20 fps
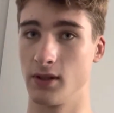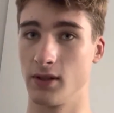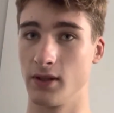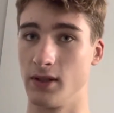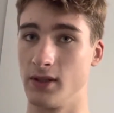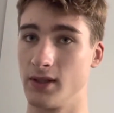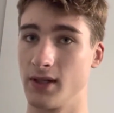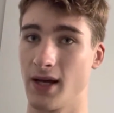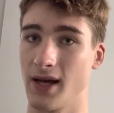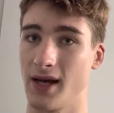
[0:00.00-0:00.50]

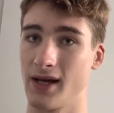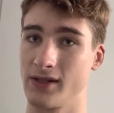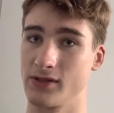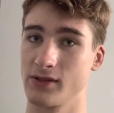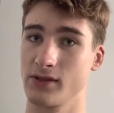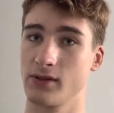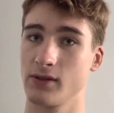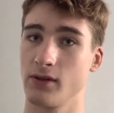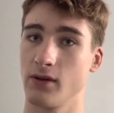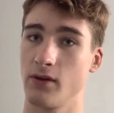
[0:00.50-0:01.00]
It
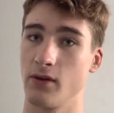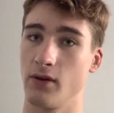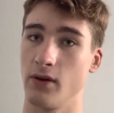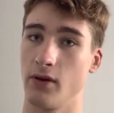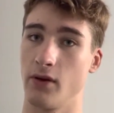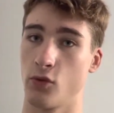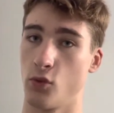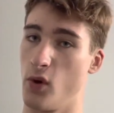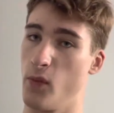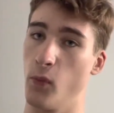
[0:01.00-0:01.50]
has a
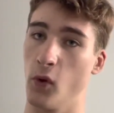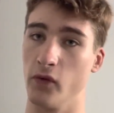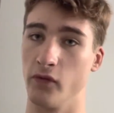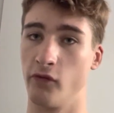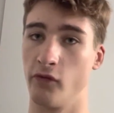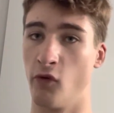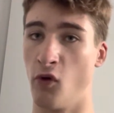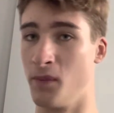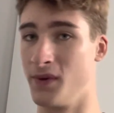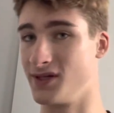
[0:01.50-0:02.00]

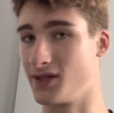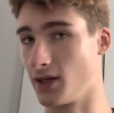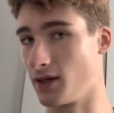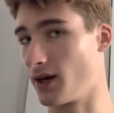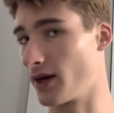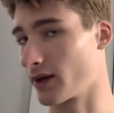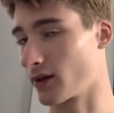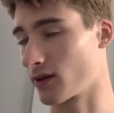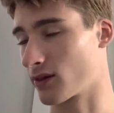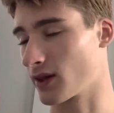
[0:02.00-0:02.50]
3.4 meter
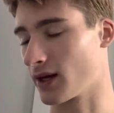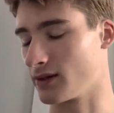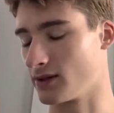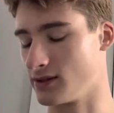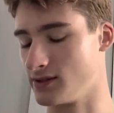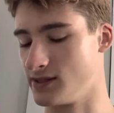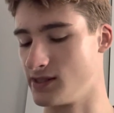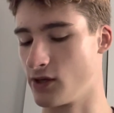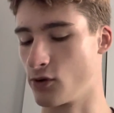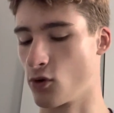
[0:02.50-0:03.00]
length and a
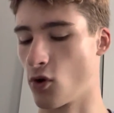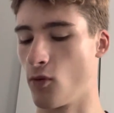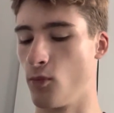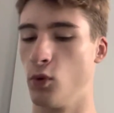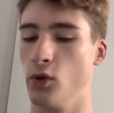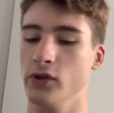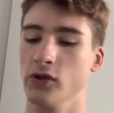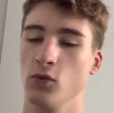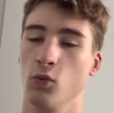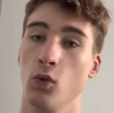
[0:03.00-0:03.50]

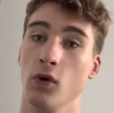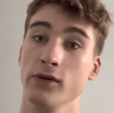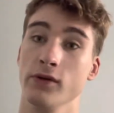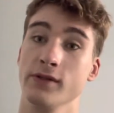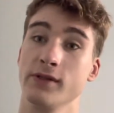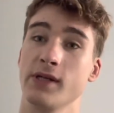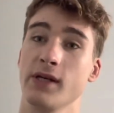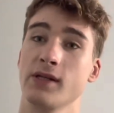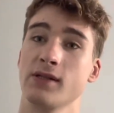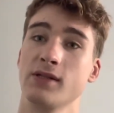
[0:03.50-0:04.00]

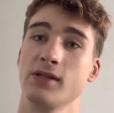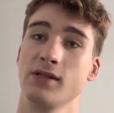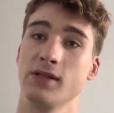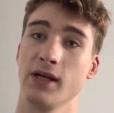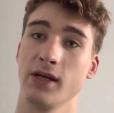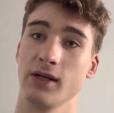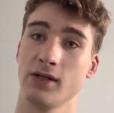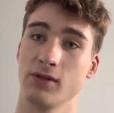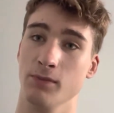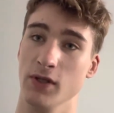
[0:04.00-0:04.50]

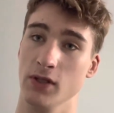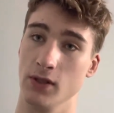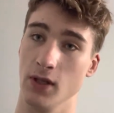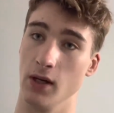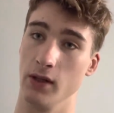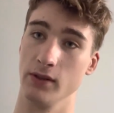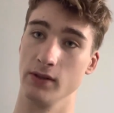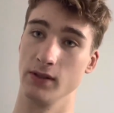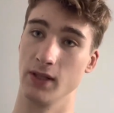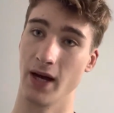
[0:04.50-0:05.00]
0.166 meter
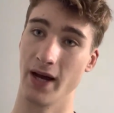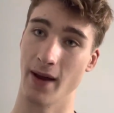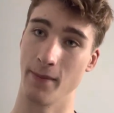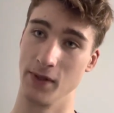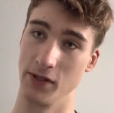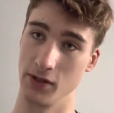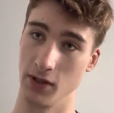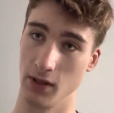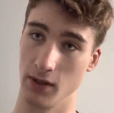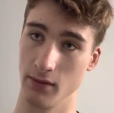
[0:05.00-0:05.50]

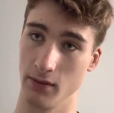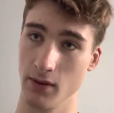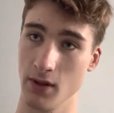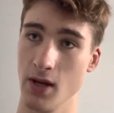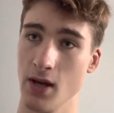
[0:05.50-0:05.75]
diameter.